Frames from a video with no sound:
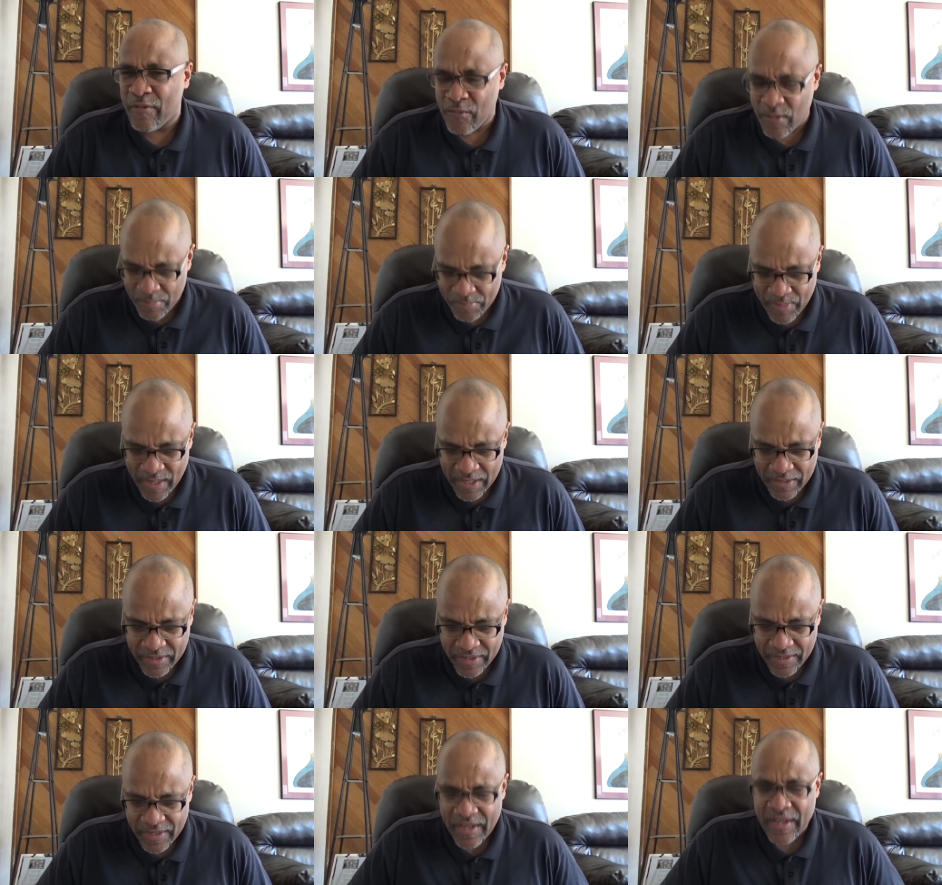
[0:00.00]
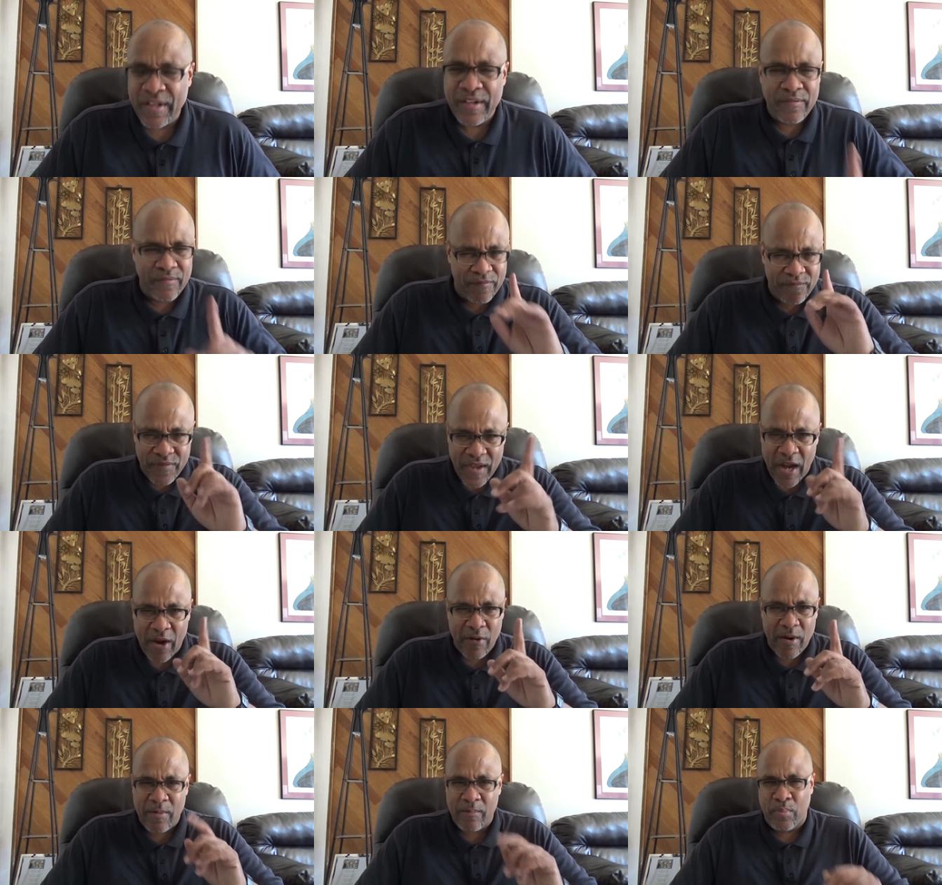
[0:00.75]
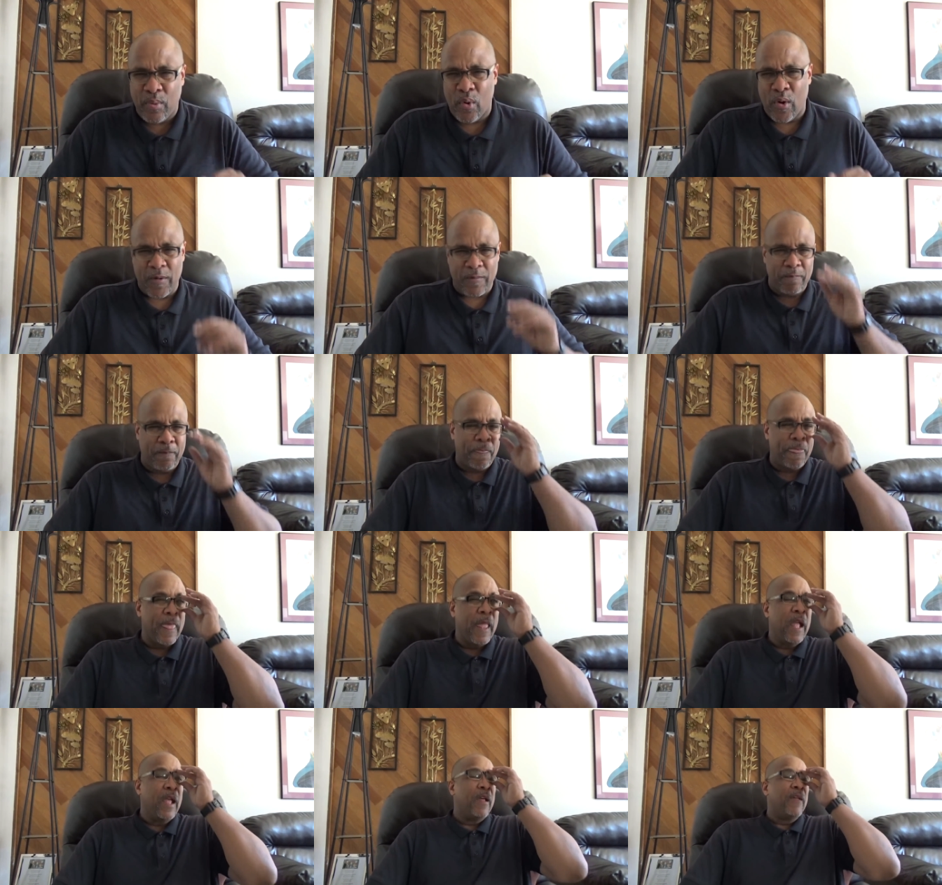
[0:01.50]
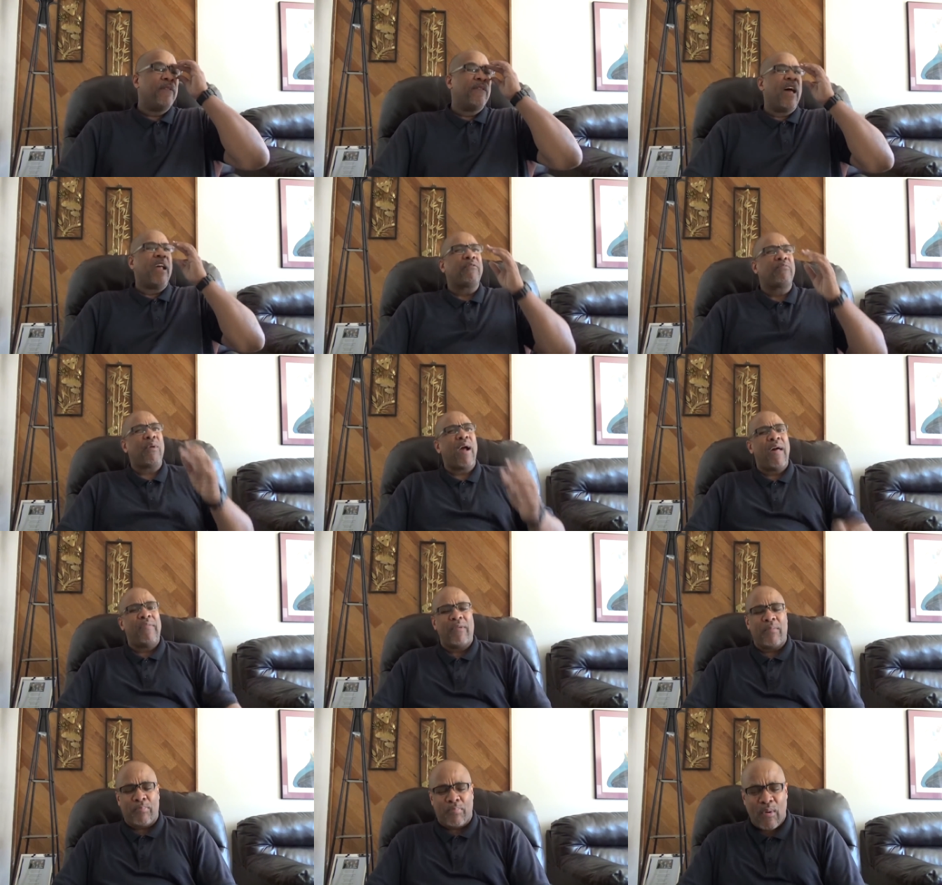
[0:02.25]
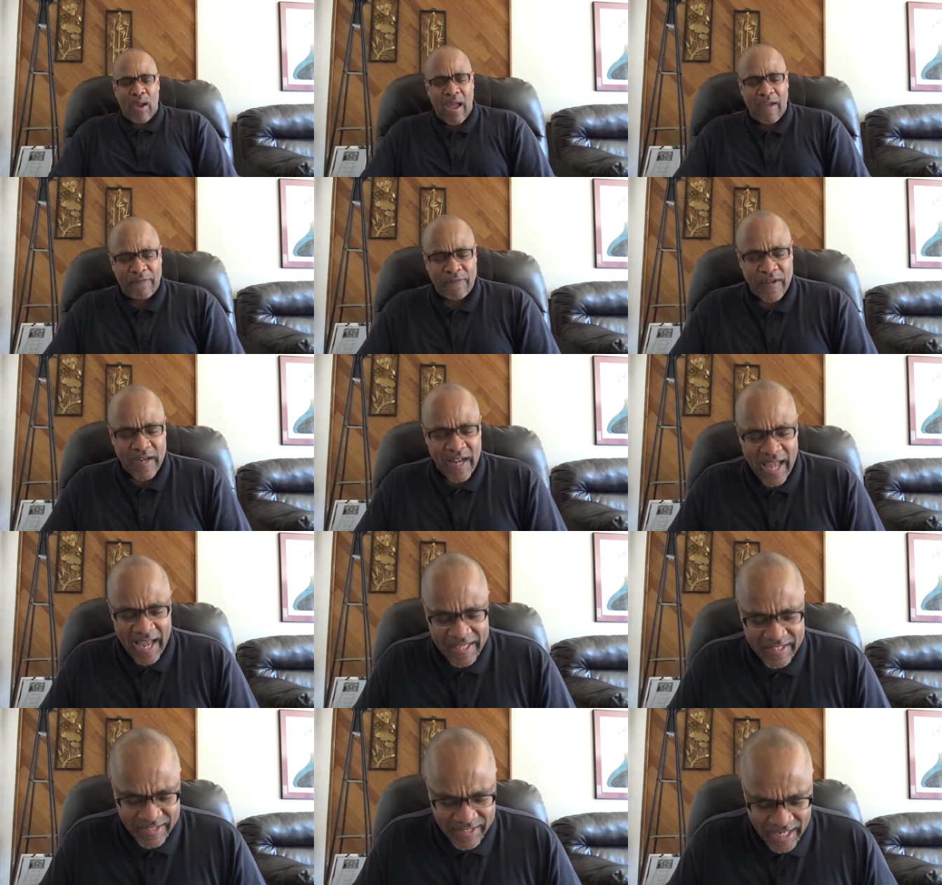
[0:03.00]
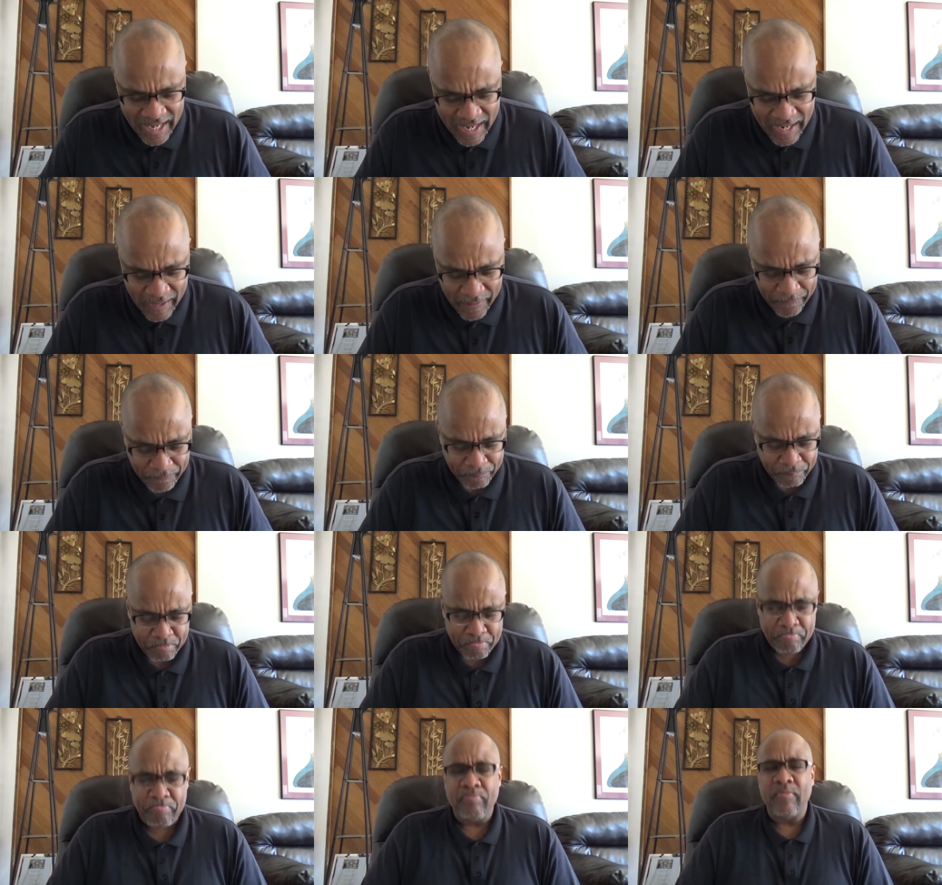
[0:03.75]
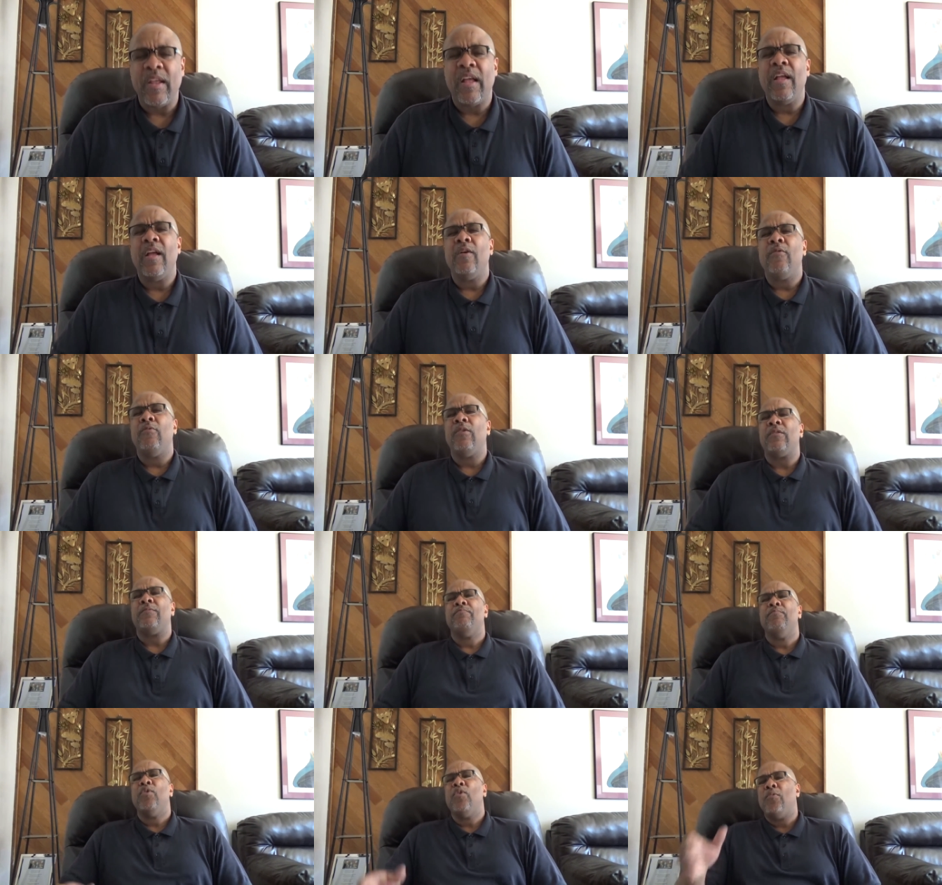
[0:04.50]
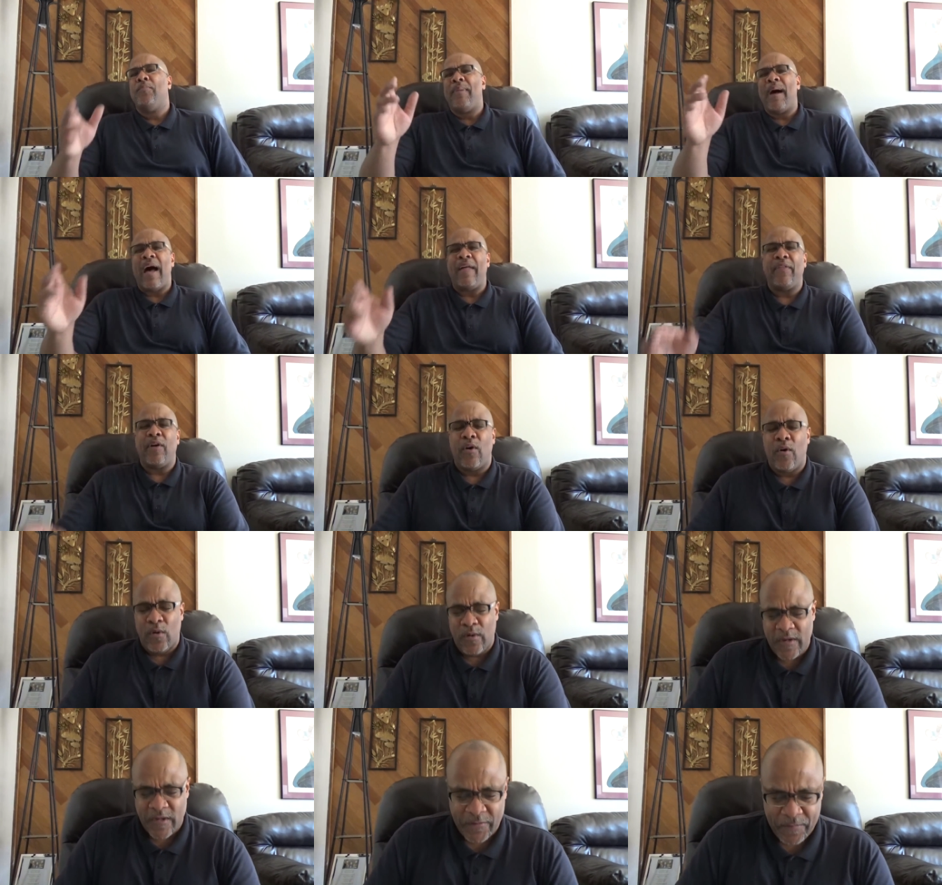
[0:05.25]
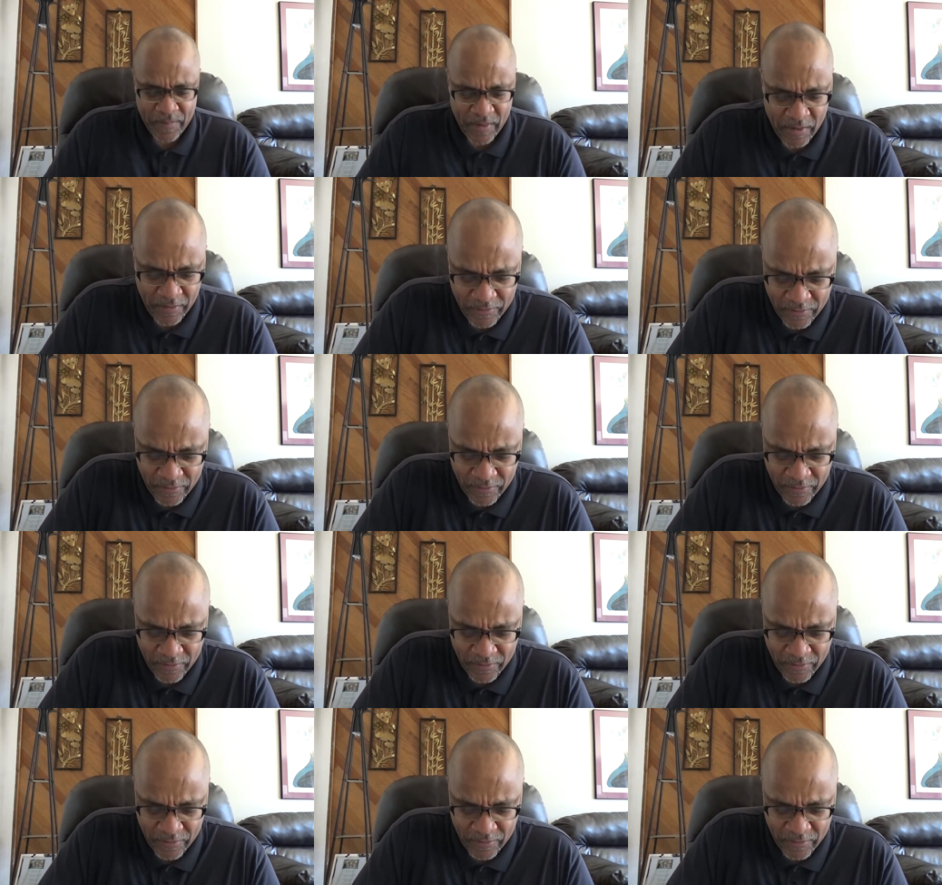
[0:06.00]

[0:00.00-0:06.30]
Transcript: repented. Very important. That's why the prophet Isaiah was moved by the Holy Spirit